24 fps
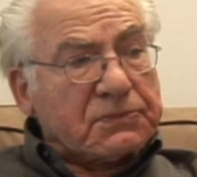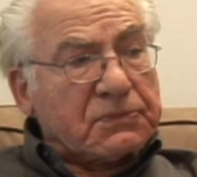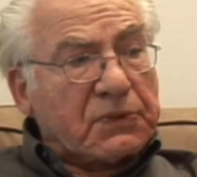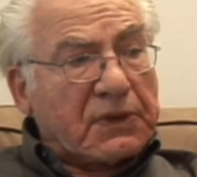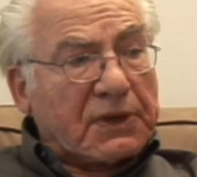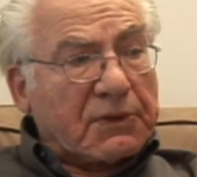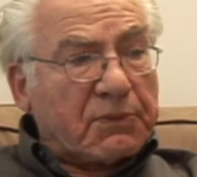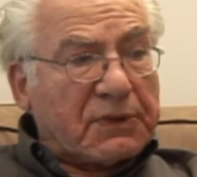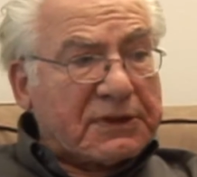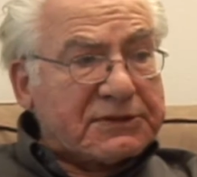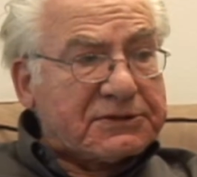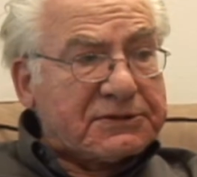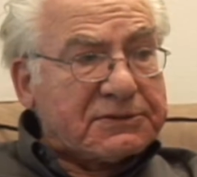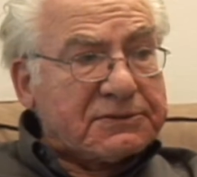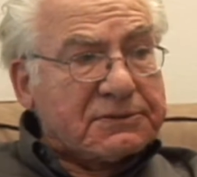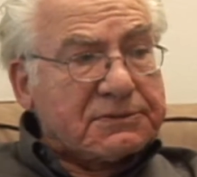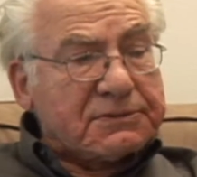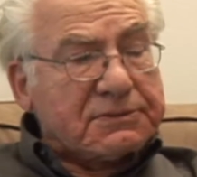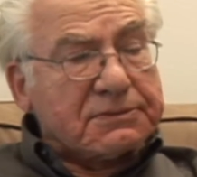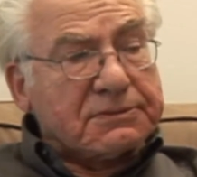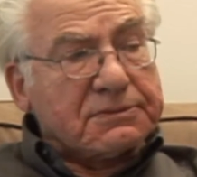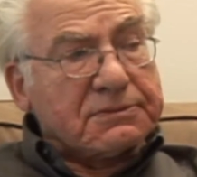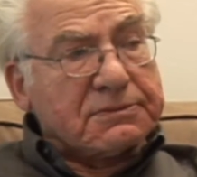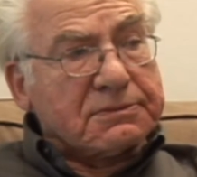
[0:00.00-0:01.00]
when I was in
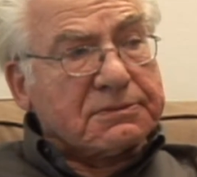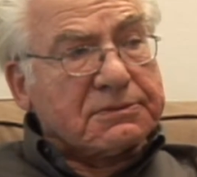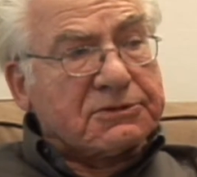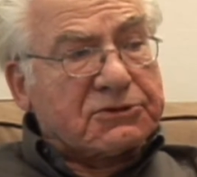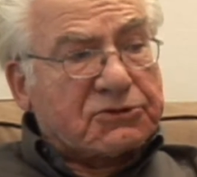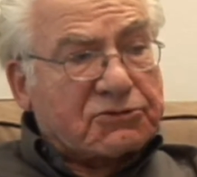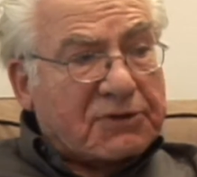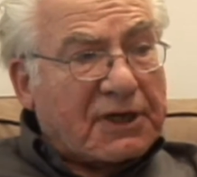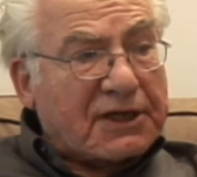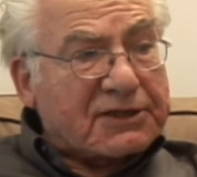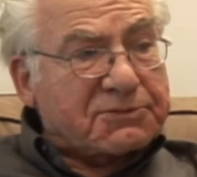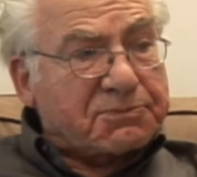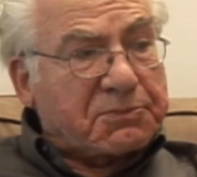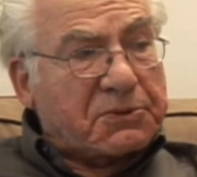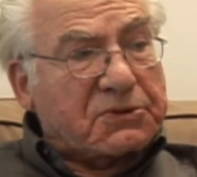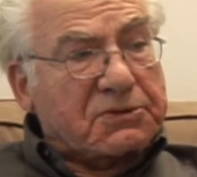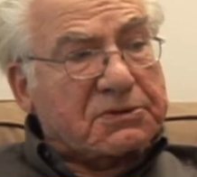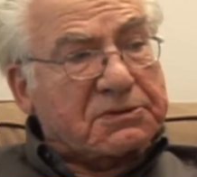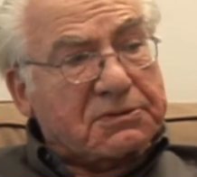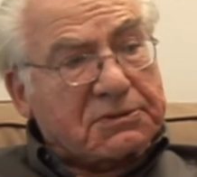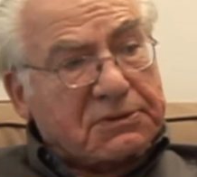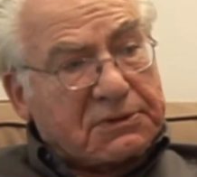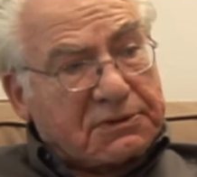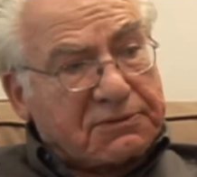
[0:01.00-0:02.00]

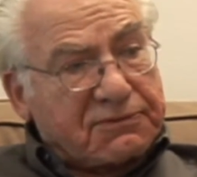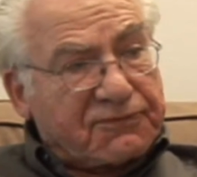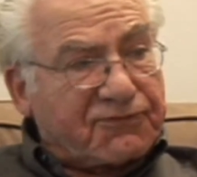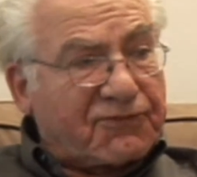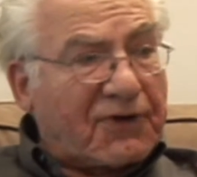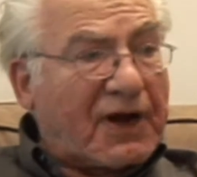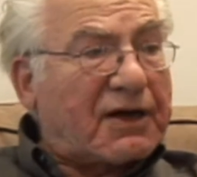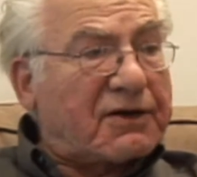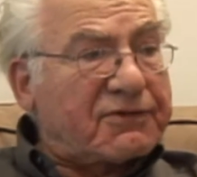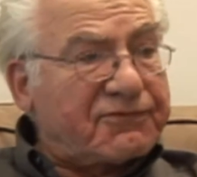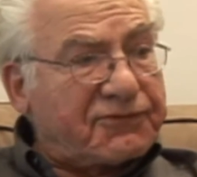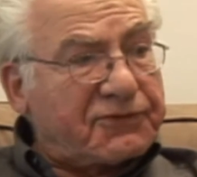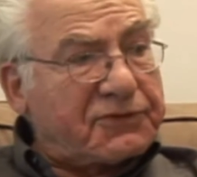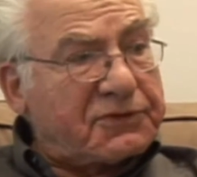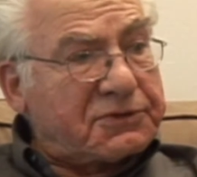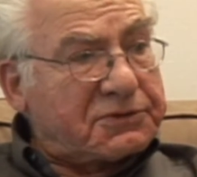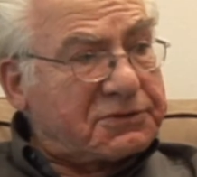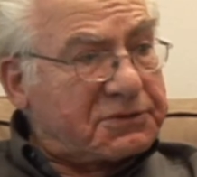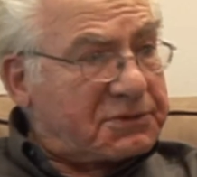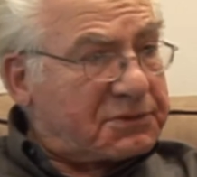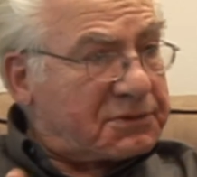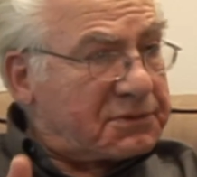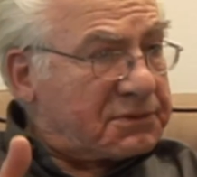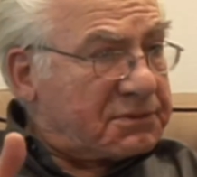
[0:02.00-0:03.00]
Strasbourg in Frankfurt.
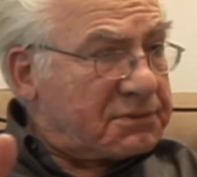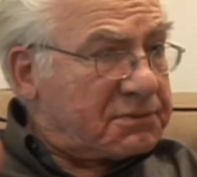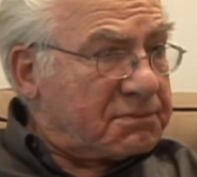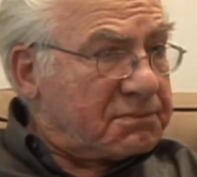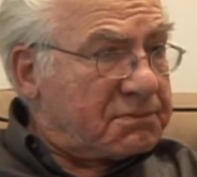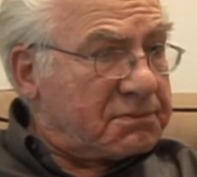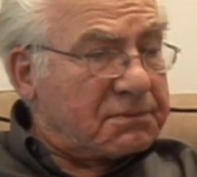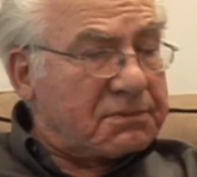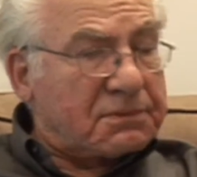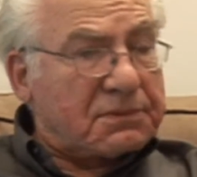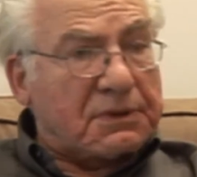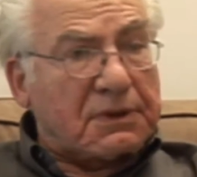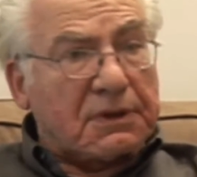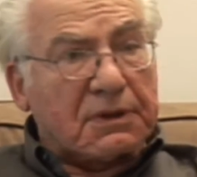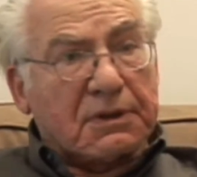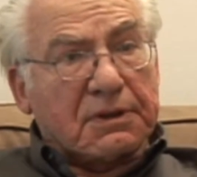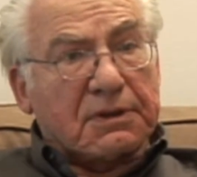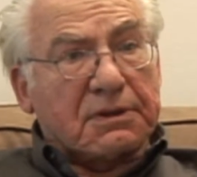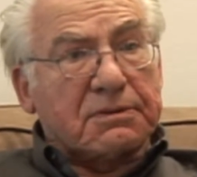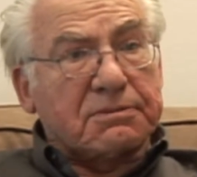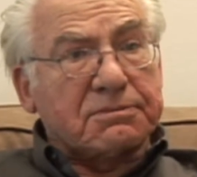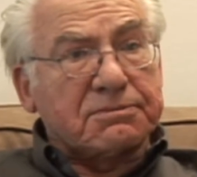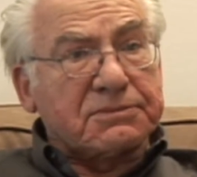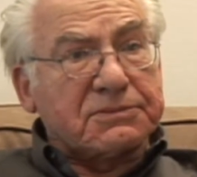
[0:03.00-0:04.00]
Uh,
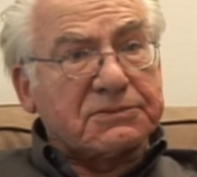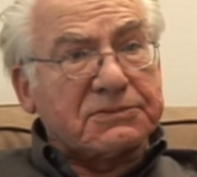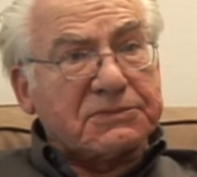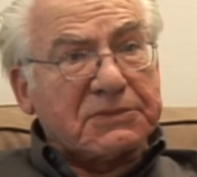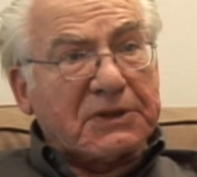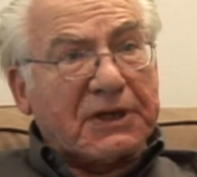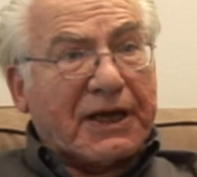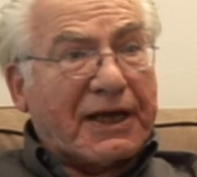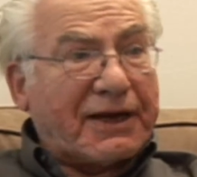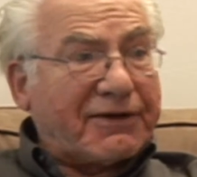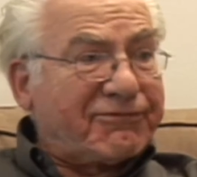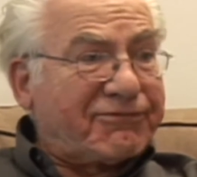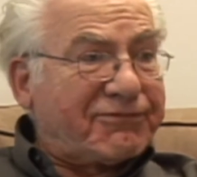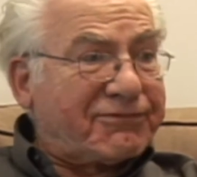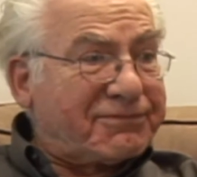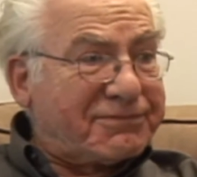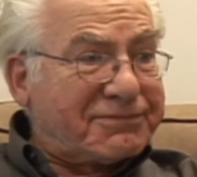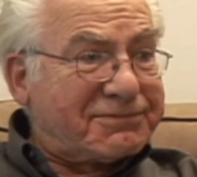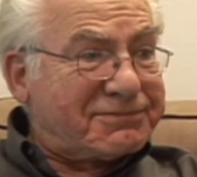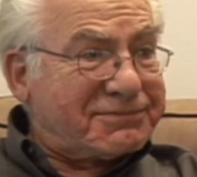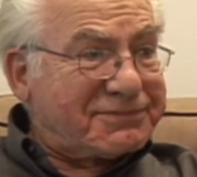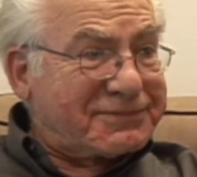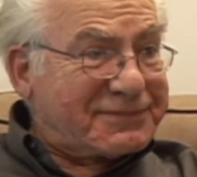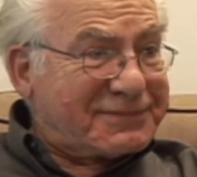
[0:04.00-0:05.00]
uh had
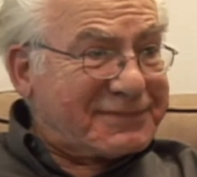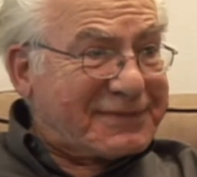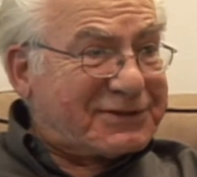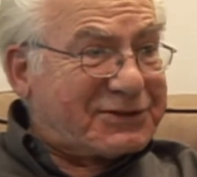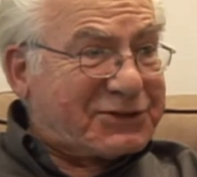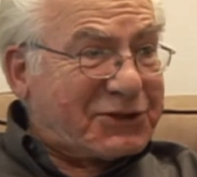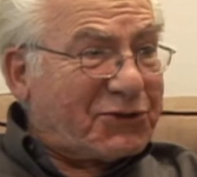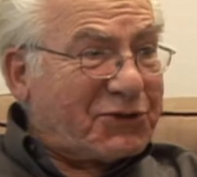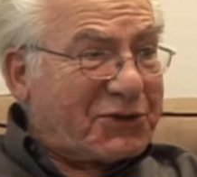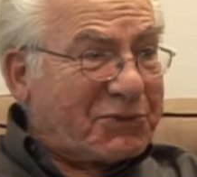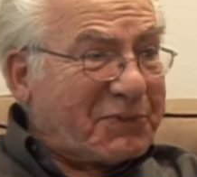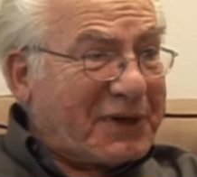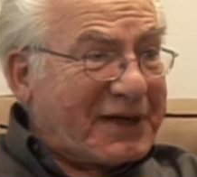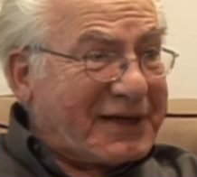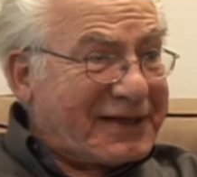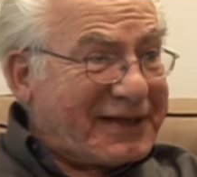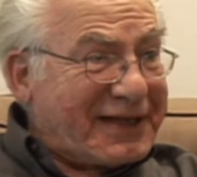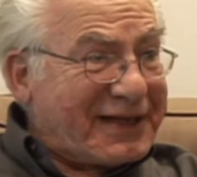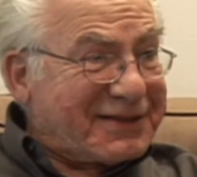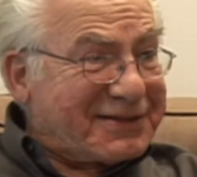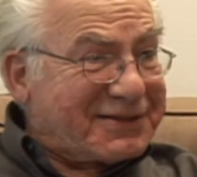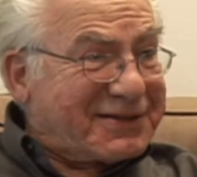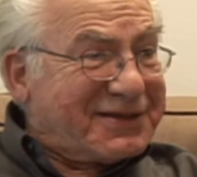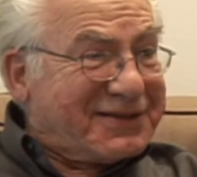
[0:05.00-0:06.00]
it's the only way to get